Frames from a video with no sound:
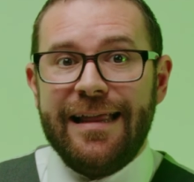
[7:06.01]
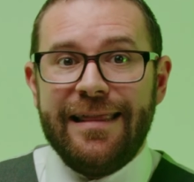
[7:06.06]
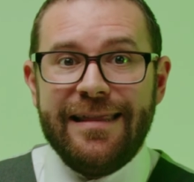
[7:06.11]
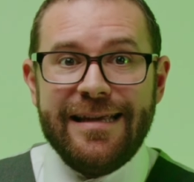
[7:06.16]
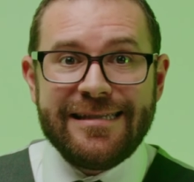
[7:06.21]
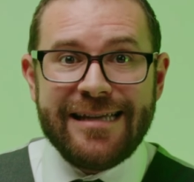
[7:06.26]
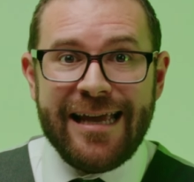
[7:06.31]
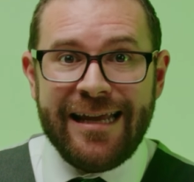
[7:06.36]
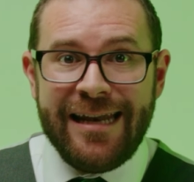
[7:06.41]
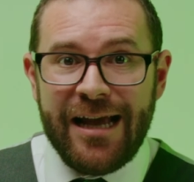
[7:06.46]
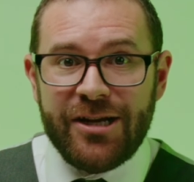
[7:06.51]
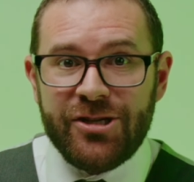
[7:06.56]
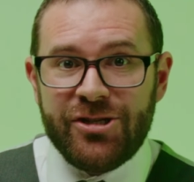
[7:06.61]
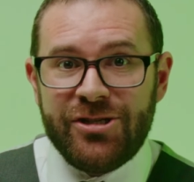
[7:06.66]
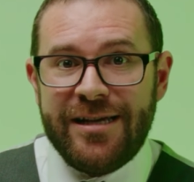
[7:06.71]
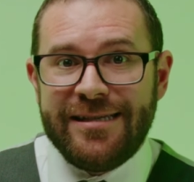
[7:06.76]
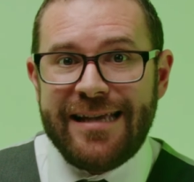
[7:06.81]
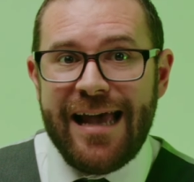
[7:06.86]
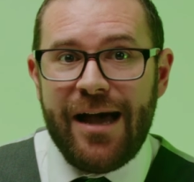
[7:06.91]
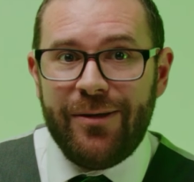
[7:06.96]
This
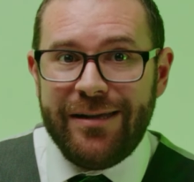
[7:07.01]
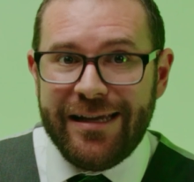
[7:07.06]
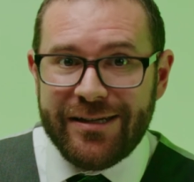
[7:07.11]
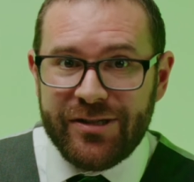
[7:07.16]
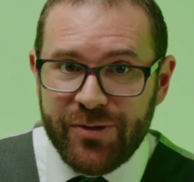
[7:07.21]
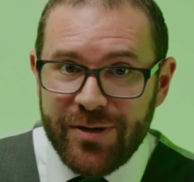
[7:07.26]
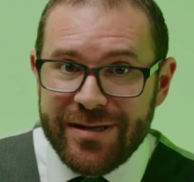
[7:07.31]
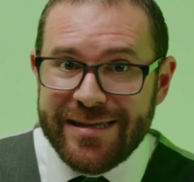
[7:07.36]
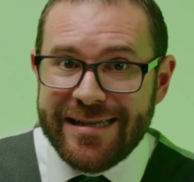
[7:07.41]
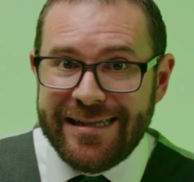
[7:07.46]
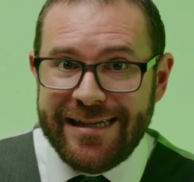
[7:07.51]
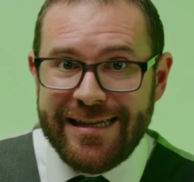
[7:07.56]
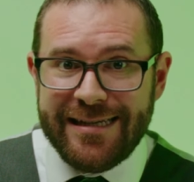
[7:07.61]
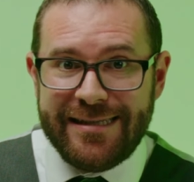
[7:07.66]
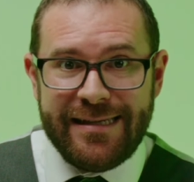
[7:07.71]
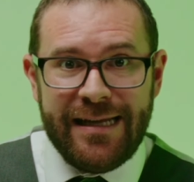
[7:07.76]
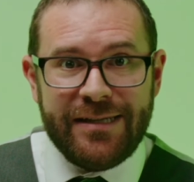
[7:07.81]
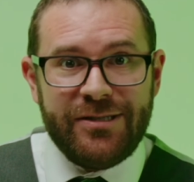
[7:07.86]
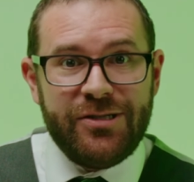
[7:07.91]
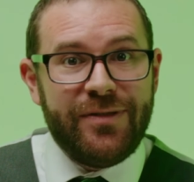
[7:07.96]
connection is how electricity is
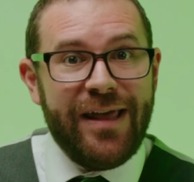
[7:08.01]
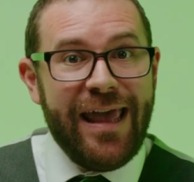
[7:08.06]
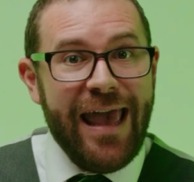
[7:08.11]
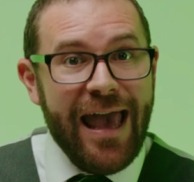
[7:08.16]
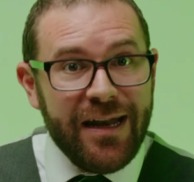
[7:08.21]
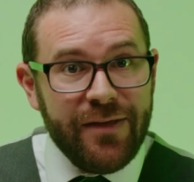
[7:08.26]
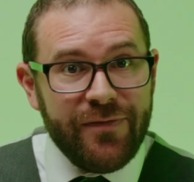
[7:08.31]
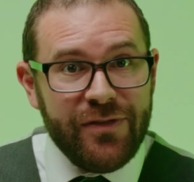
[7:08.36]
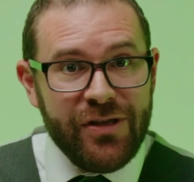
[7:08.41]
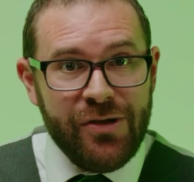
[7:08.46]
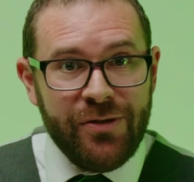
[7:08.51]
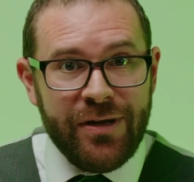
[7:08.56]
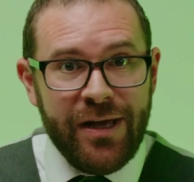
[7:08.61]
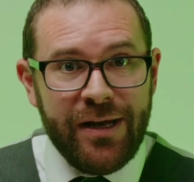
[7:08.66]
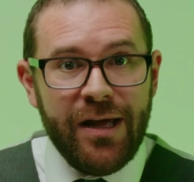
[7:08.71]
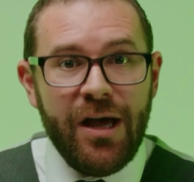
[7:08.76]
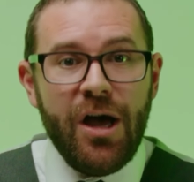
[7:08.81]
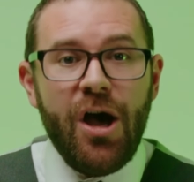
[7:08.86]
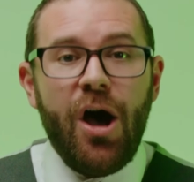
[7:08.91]
sent to the head of the unit,